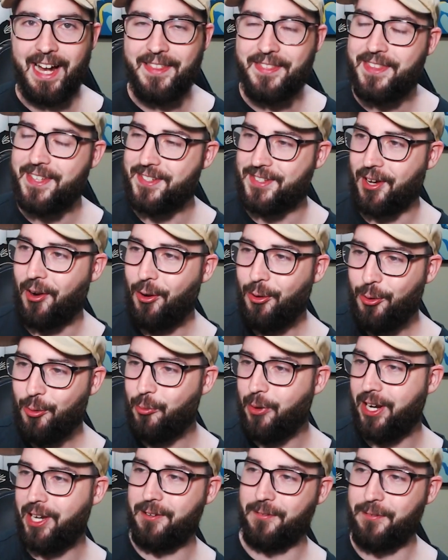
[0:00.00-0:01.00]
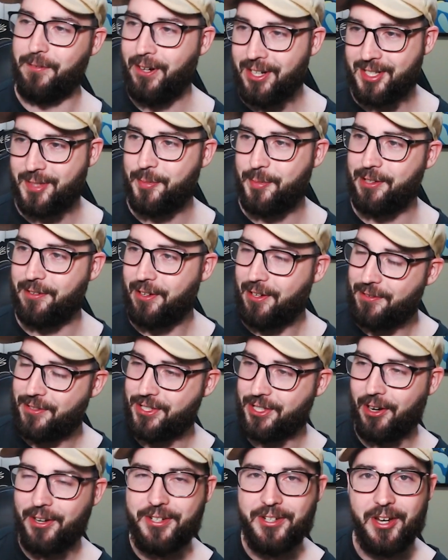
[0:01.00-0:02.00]
And this whole reinforcement of
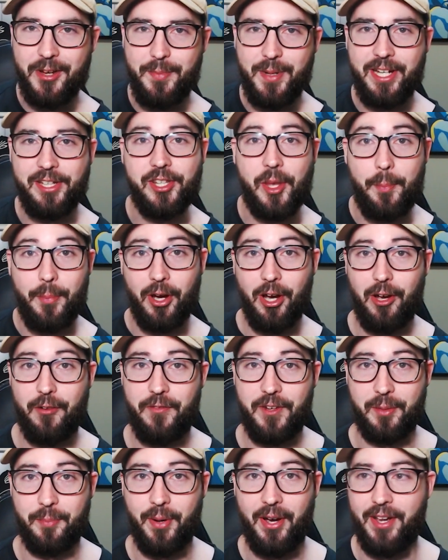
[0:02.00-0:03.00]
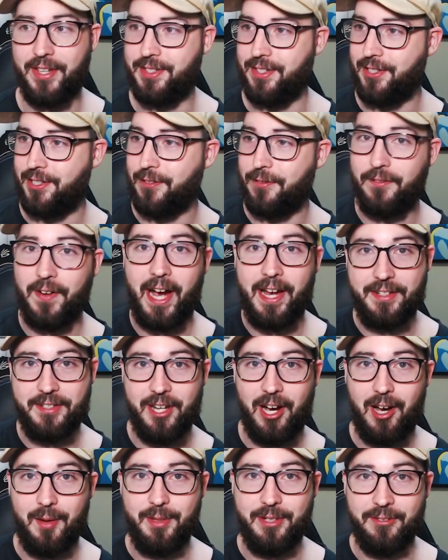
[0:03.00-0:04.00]
Shoto being the perfect person to fight
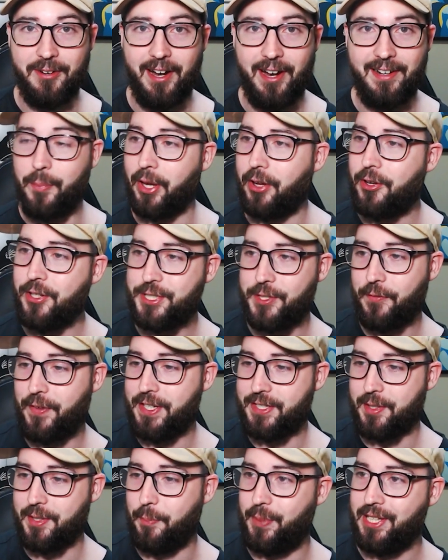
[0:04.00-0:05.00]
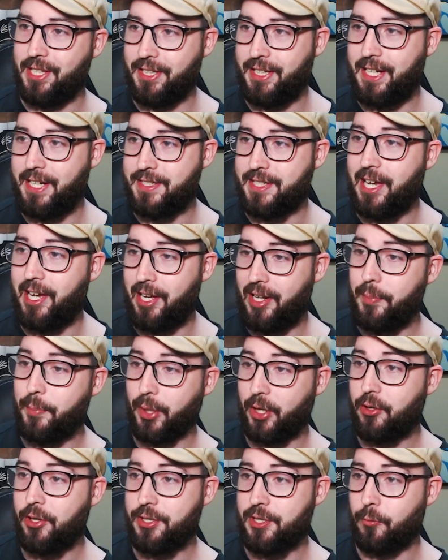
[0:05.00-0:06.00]
DABI, right? Because of his abilities and
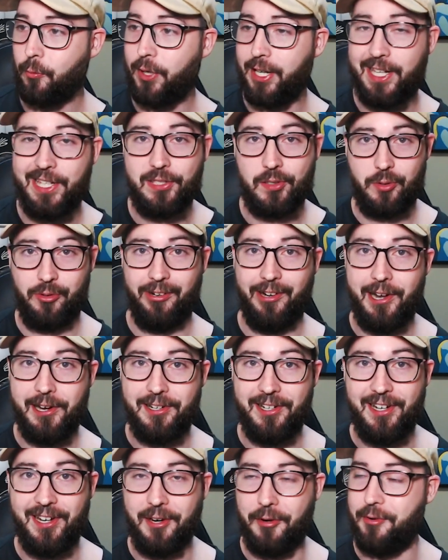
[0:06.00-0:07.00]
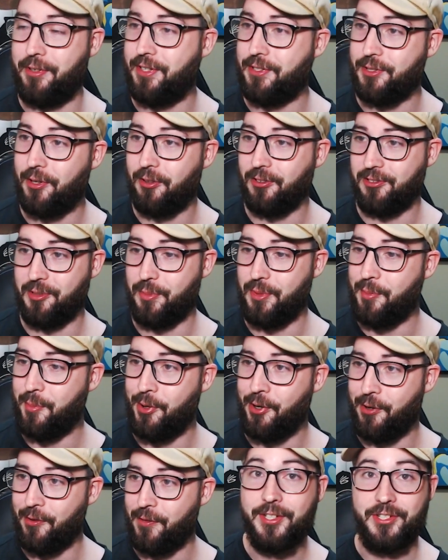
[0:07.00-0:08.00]
because of what he's created here in his ultimate
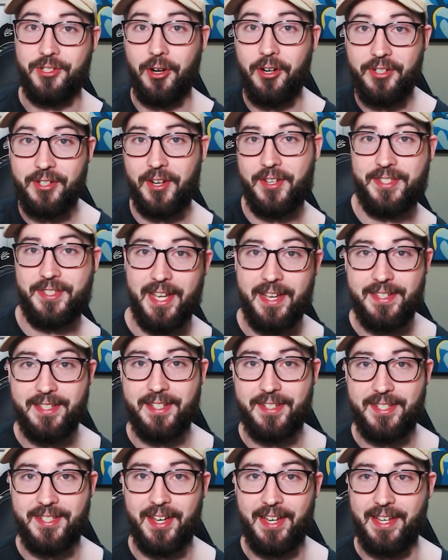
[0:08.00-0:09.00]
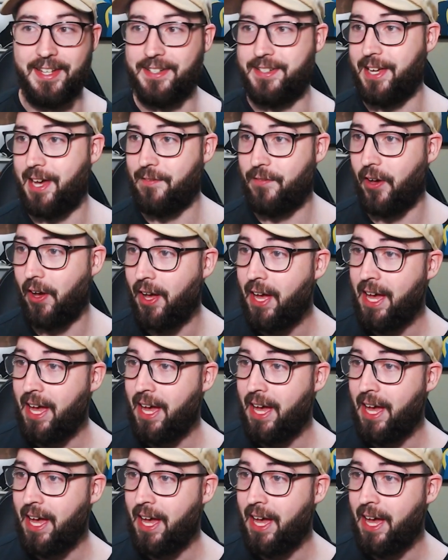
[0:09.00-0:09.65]
move. Shoto says it to Endeavor.